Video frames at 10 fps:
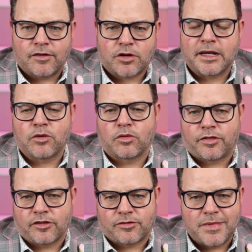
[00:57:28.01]
What am I doing with
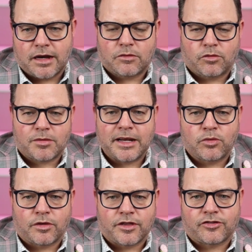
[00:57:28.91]
this minute? What am I doing
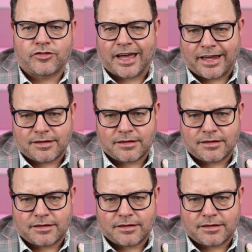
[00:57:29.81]
with this second?